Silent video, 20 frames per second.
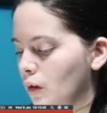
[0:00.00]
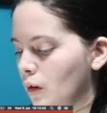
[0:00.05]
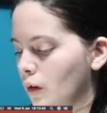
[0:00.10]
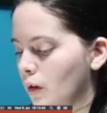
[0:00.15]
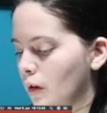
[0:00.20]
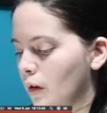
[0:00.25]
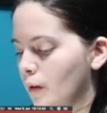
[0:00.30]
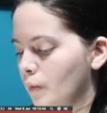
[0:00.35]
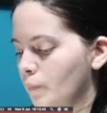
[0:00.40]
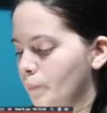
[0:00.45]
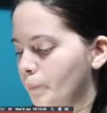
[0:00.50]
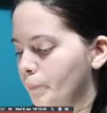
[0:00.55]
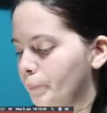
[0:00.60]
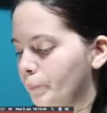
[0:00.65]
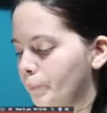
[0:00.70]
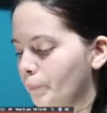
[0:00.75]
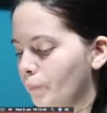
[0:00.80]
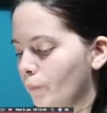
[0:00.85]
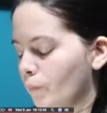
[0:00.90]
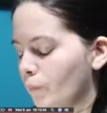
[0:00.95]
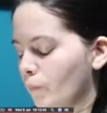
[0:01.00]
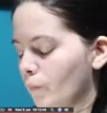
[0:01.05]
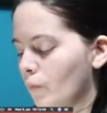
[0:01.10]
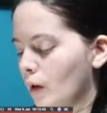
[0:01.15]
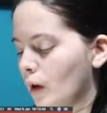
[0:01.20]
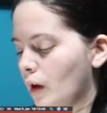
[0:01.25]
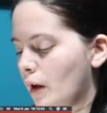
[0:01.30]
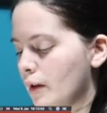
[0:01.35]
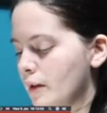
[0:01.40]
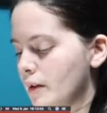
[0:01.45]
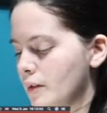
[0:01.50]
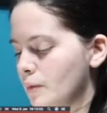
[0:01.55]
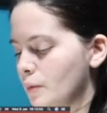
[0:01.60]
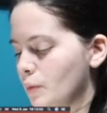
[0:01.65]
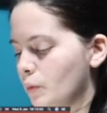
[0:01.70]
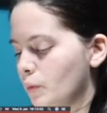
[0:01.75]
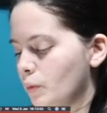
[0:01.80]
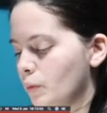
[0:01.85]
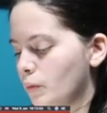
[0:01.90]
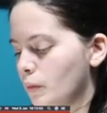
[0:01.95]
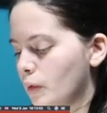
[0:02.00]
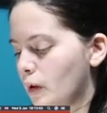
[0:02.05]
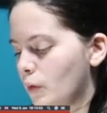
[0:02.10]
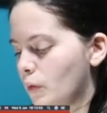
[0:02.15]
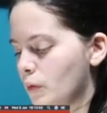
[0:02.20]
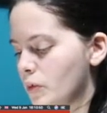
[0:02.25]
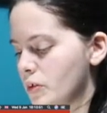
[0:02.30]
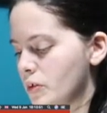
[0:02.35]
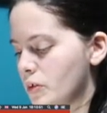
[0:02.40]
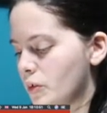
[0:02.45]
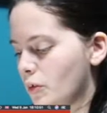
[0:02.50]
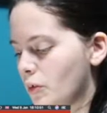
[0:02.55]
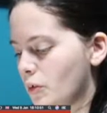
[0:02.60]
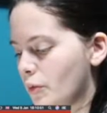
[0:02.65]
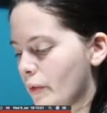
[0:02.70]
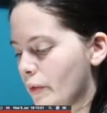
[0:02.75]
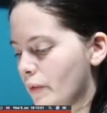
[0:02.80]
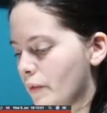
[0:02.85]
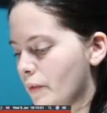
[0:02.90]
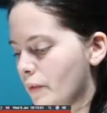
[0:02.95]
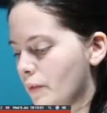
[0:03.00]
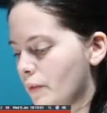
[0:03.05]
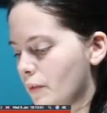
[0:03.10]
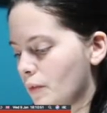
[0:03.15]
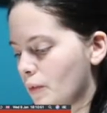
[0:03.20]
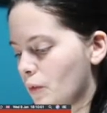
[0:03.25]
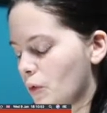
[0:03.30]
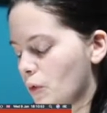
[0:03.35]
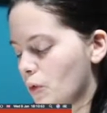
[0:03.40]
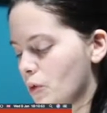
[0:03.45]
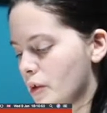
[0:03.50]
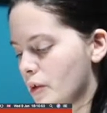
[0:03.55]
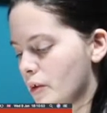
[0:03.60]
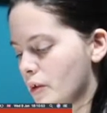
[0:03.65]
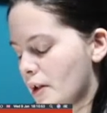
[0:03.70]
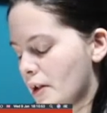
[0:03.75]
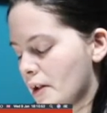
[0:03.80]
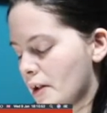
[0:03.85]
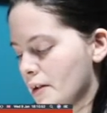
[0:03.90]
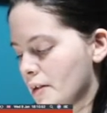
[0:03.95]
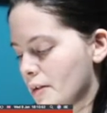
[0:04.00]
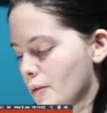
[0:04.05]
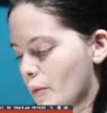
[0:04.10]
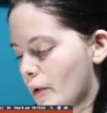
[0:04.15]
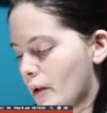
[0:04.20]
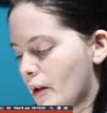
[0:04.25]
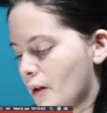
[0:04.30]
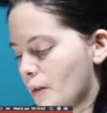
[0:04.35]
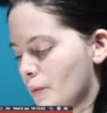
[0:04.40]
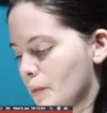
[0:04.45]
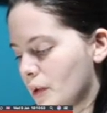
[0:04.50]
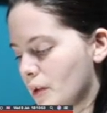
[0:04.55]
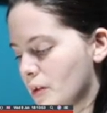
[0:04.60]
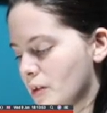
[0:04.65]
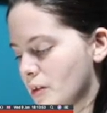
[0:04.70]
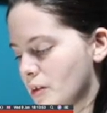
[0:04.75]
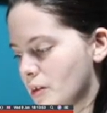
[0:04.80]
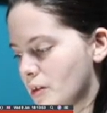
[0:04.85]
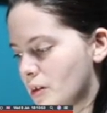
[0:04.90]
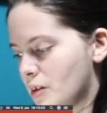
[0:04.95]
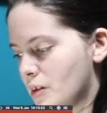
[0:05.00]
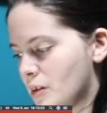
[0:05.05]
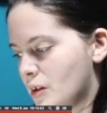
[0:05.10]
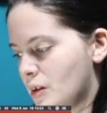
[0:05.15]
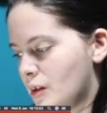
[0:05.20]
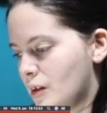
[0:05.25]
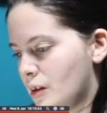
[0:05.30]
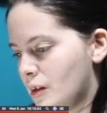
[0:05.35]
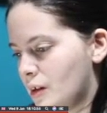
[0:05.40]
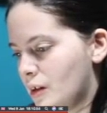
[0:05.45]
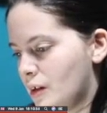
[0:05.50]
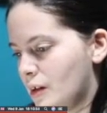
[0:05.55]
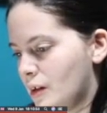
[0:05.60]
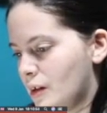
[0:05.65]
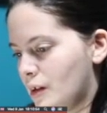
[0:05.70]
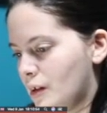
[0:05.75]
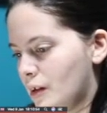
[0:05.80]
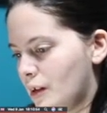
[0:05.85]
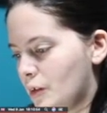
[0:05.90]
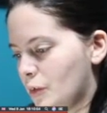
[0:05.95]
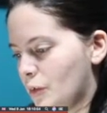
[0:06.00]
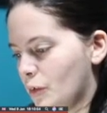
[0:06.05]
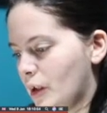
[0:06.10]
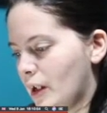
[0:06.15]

I was torn with ordinary as well, because I